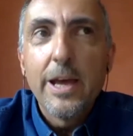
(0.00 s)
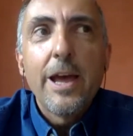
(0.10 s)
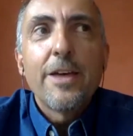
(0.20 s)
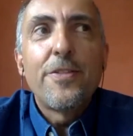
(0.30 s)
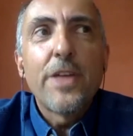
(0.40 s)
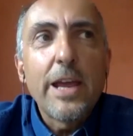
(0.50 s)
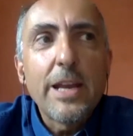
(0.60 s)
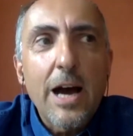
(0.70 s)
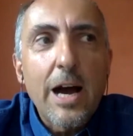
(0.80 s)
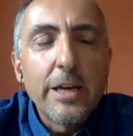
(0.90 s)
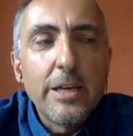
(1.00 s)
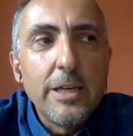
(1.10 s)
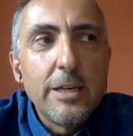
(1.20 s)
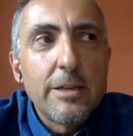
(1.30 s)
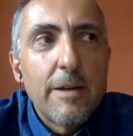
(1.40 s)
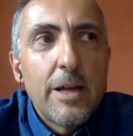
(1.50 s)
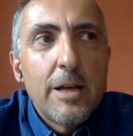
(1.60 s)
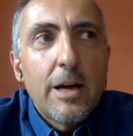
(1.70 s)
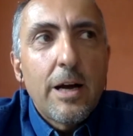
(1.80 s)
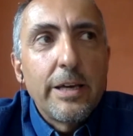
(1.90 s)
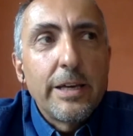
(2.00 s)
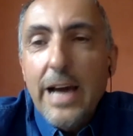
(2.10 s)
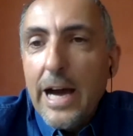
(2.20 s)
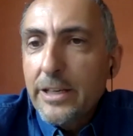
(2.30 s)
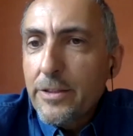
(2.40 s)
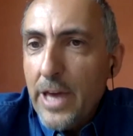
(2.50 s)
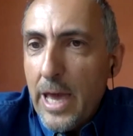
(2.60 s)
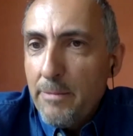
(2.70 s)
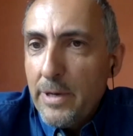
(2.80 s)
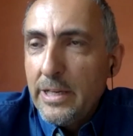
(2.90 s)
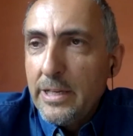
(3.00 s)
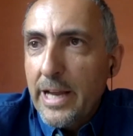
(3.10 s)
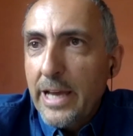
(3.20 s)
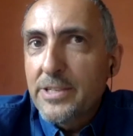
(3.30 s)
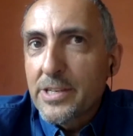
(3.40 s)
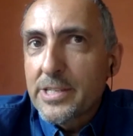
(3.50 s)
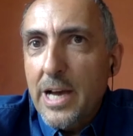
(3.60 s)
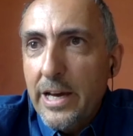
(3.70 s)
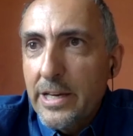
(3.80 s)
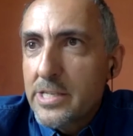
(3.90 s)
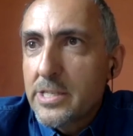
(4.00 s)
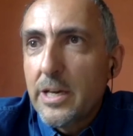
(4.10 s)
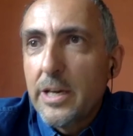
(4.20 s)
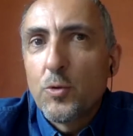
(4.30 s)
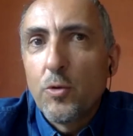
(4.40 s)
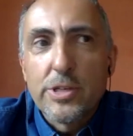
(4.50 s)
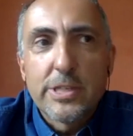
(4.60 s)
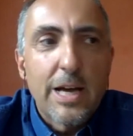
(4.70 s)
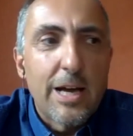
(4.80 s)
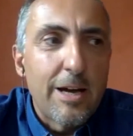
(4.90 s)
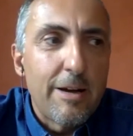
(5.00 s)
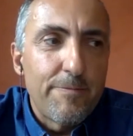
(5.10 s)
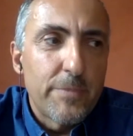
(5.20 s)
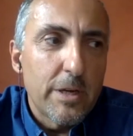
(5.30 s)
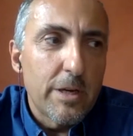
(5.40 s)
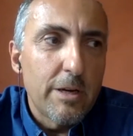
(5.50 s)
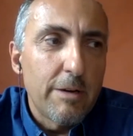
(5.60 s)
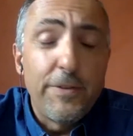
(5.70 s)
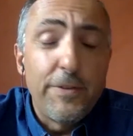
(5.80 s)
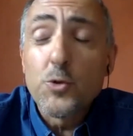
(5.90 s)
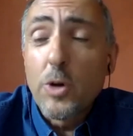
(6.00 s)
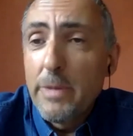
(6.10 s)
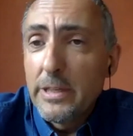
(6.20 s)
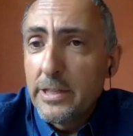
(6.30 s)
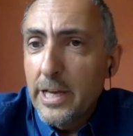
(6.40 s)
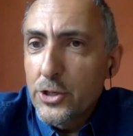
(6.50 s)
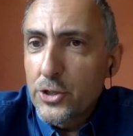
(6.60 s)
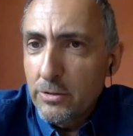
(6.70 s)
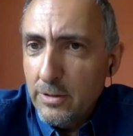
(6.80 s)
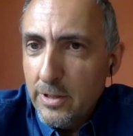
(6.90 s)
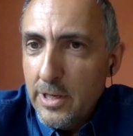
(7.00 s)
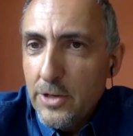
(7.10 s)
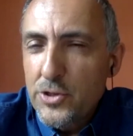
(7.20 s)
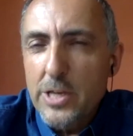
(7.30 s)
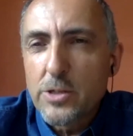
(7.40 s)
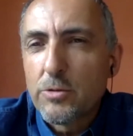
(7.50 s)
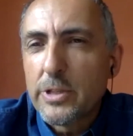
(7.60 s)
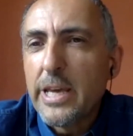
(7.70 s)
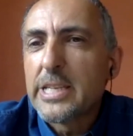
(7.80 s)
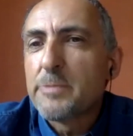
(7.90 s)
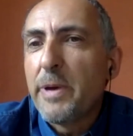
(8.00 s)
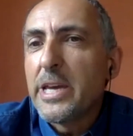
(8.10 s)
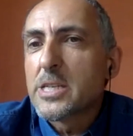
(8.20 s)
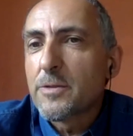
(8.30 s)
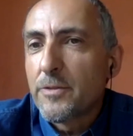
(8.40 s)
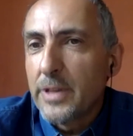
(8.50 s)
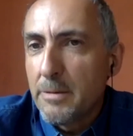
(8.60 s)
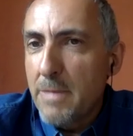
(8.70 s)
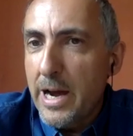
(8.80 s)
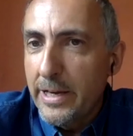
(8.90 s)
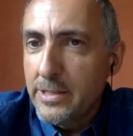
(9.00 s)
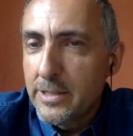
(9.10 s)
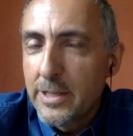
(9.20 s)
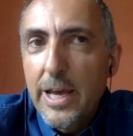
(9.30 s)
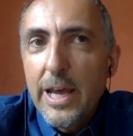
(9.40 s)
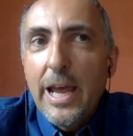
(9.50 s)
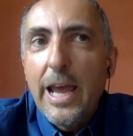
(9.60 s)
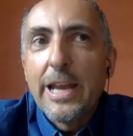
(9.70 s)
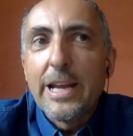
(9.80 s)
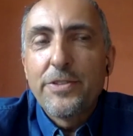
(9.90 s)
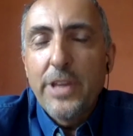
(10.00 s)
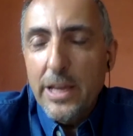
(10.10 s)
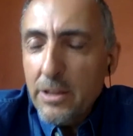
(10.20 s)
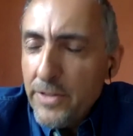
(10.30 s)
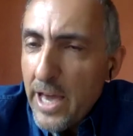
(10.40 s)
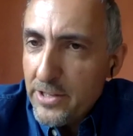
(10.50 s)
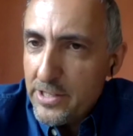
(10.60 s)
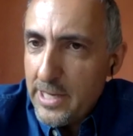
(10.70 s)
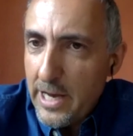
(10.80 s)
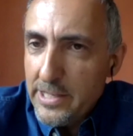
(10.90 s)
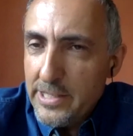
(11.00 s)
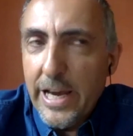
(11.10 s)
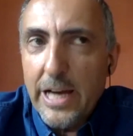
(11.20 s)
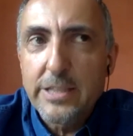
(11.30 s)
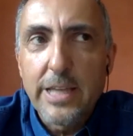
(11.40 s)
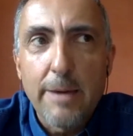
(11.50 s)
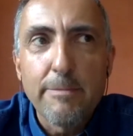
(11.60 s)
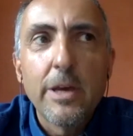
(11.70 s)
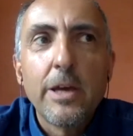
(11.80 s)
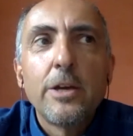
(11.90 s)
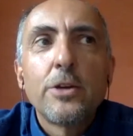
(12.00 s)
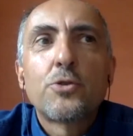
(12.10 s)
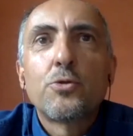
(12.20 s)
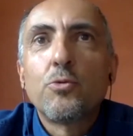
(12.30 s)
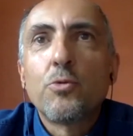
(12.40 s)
Then I guided them in an exercise. It was a visual meditation, just to take space from their mind. And at the end of the exercise, I asked them to